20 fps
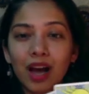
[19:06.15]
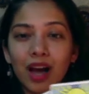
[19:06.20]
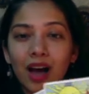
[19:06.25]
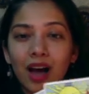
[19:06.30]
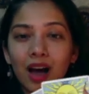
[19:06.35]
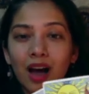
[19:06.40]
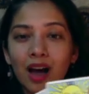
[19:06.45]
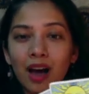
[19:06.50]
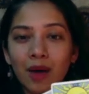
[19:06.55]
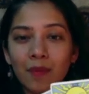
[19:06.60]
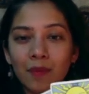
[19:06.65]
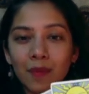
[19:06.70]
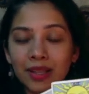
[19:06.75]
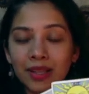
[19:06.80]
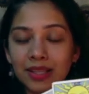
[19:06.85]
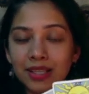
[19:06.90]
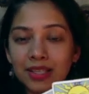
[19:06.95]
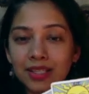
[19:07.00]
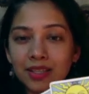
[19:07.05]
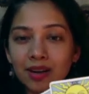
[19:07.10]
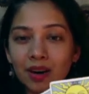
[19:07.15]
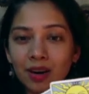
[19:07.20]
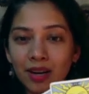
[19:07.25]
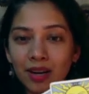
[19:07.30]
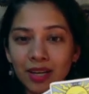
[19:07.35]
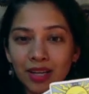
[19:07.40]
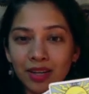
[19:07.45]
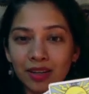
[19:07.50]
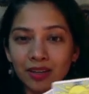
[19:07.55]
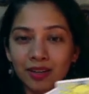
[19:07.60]
And the Star
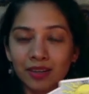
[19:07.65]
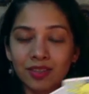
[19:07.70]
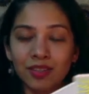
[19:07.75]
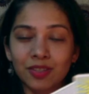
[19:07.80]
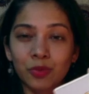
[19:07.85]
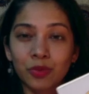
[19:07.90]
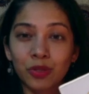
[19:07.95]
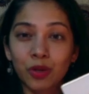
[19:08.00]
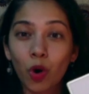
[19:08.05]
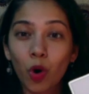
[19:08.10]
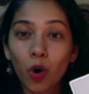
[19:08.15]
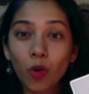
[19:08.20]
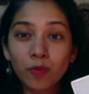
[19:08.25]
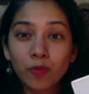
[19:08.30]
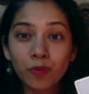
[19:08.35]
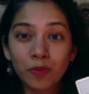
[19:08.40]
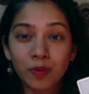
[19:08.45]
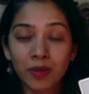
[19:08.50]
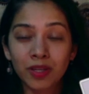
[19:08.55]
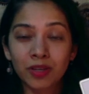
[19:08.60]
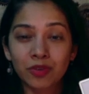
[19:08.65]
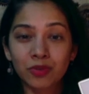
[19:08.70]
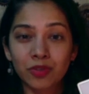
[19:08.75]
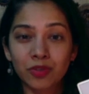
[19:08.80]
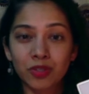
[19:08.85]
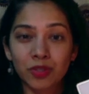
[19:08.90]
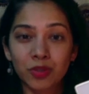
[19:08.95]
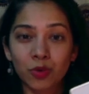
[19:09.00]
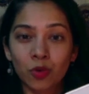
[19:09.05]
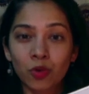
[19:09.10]
here, so with hope being
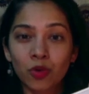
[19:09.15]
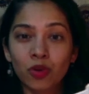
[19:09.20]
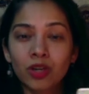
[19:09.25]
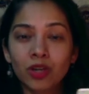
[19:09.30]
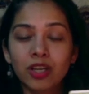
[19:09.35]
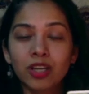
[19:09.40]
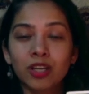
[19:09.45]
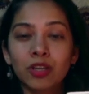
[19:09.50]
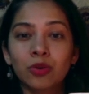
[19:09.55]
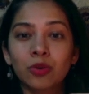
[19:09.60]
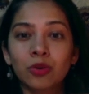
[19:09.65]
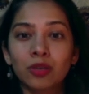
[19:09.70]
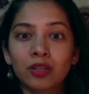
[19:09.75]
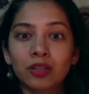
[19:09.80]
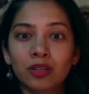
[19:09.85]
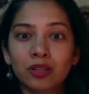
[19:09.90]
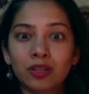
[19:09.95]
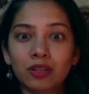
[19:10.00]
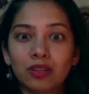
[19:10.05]
restored, you're